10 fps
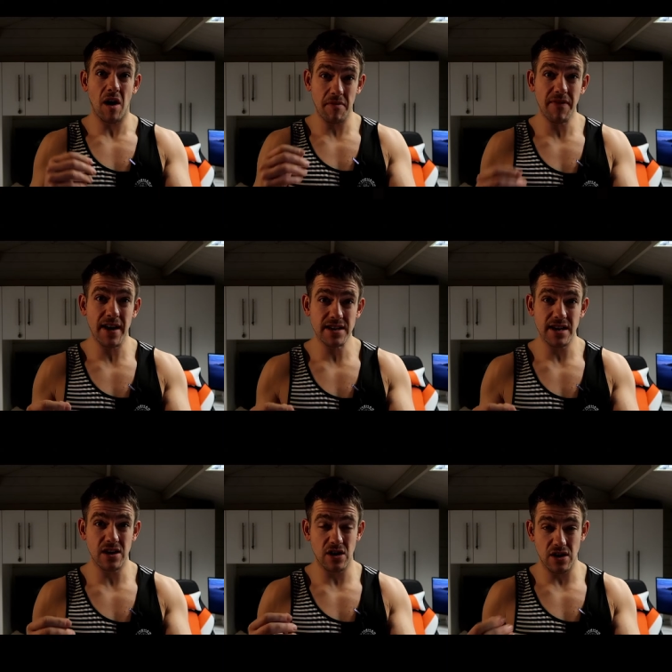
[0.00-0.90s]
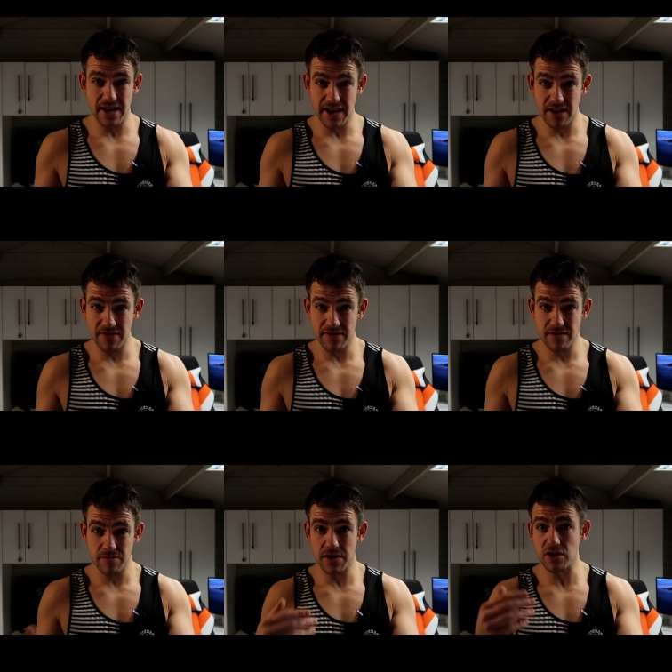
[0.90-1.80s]
I'm facing early death
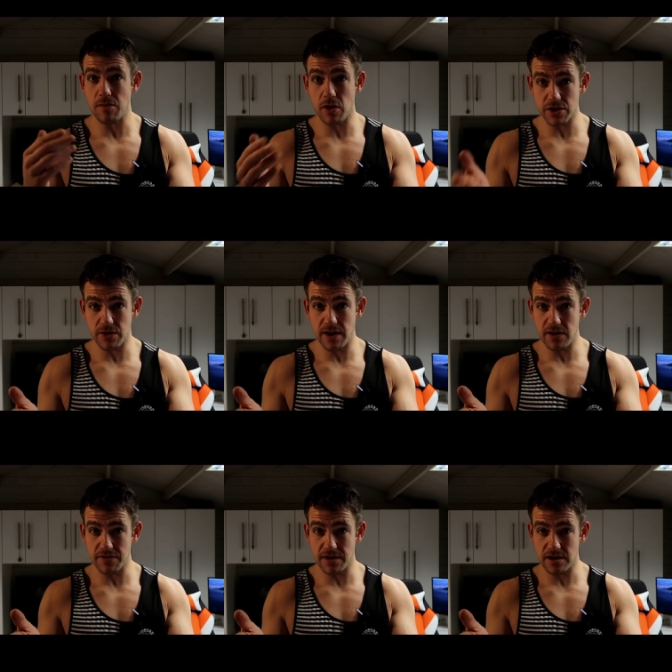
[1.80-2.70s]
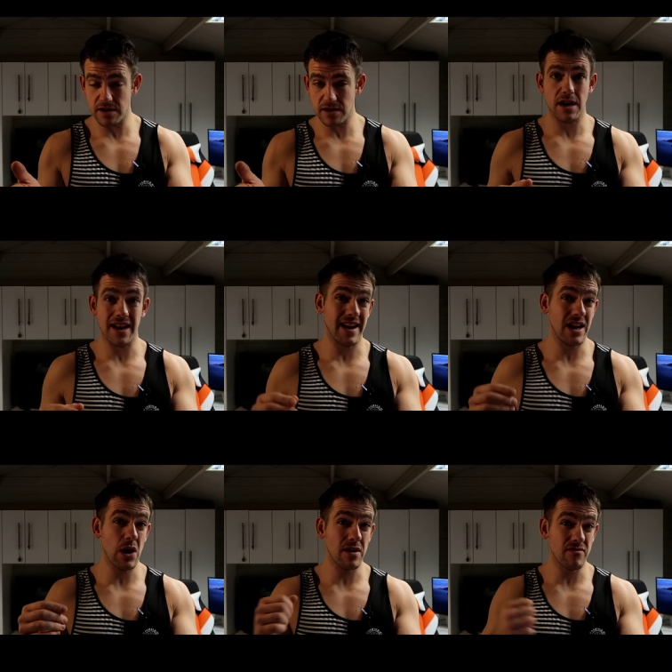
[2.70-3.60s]
because I'm not so healthy. And then
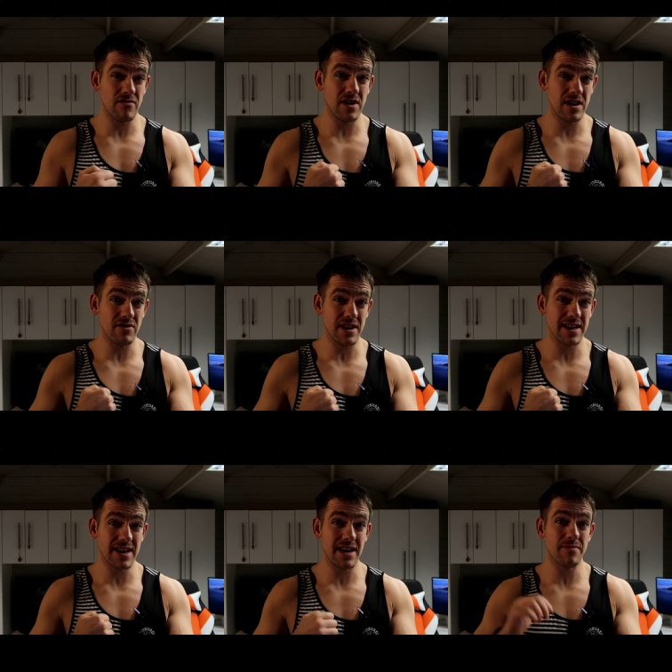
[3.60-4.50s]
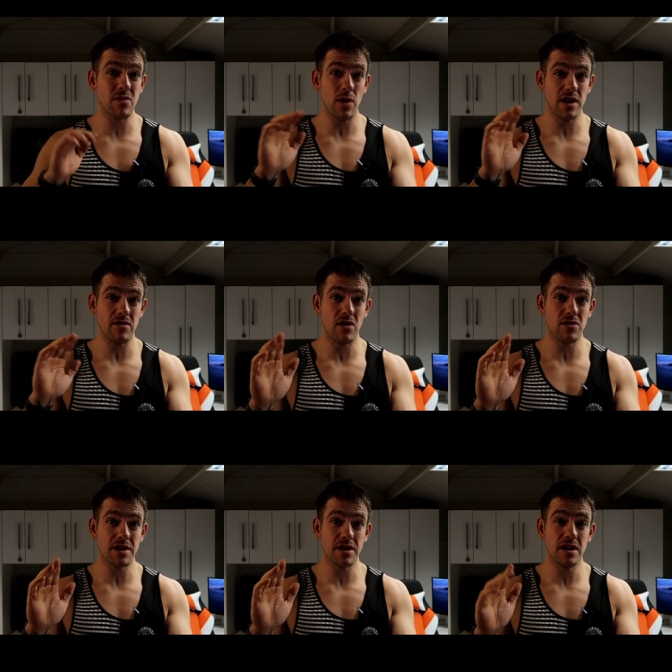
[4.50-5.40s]
going really, really deep for when you're
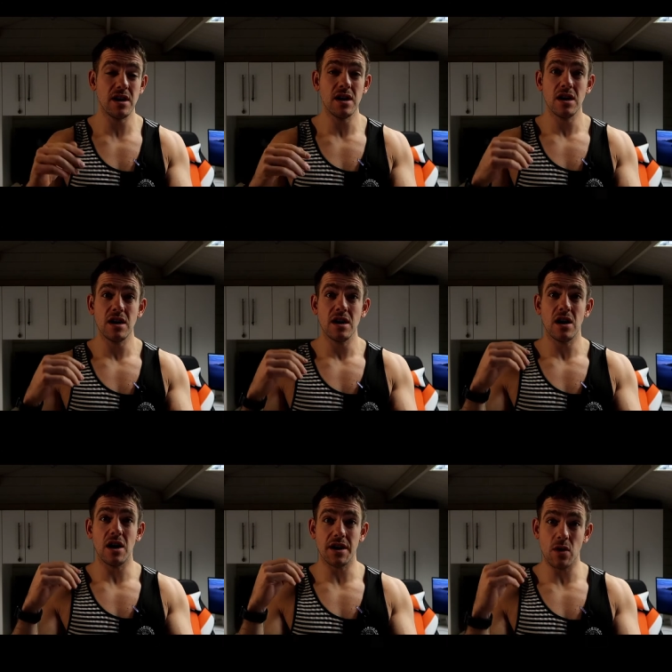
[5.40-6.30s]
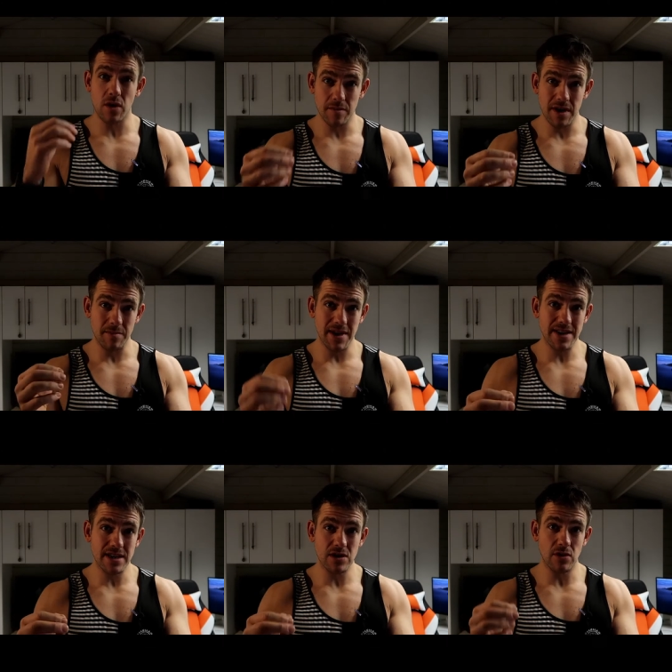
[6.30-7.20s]
older, I don't want to be
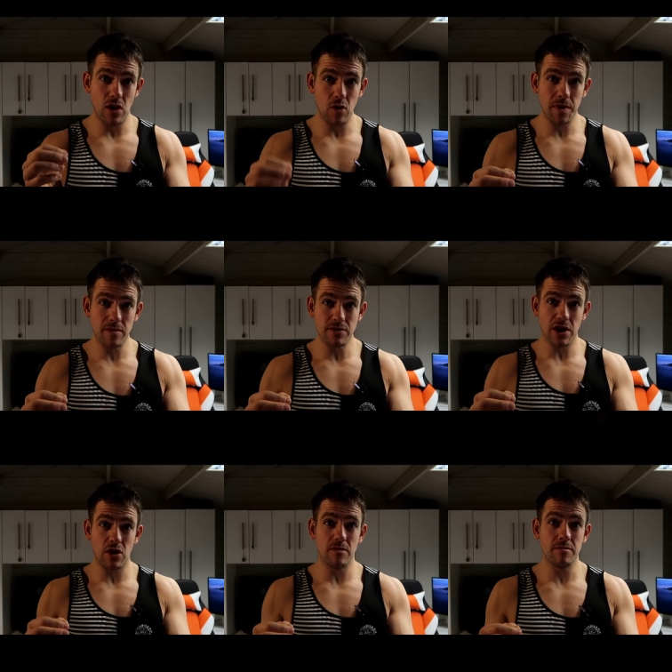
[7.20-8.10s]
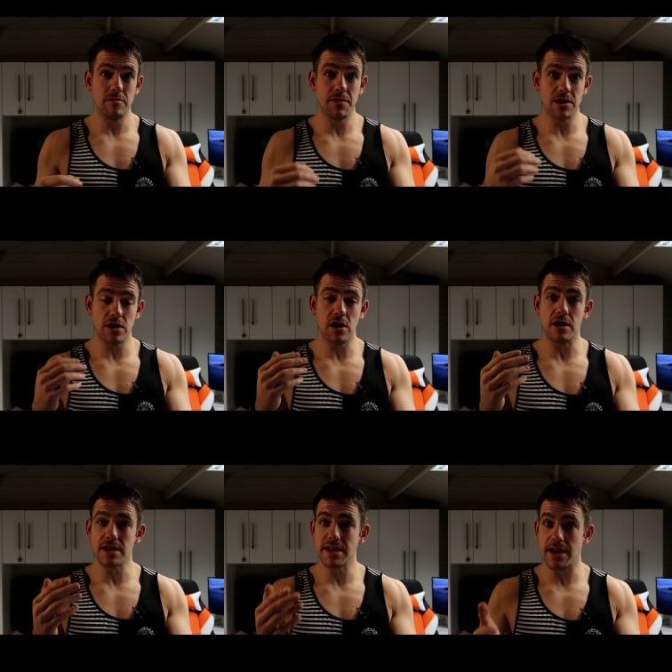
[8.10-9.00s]
admitted to an old people's home because I
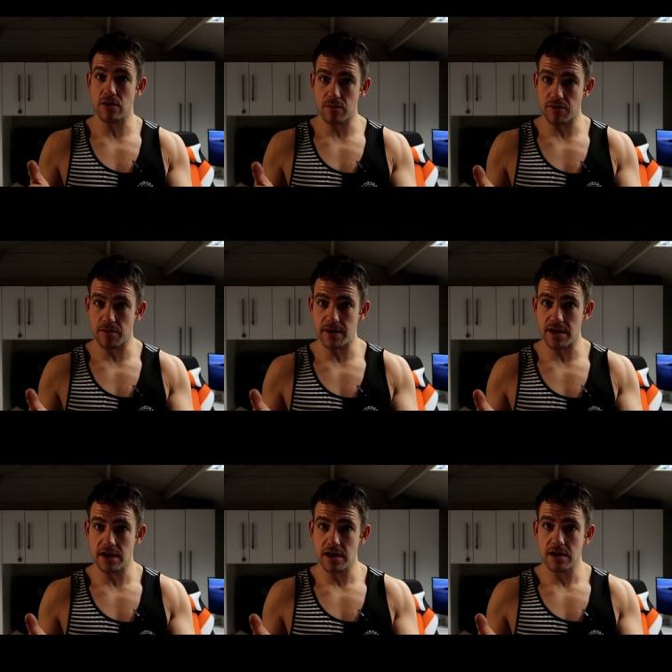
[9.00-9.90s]
can't stand up properly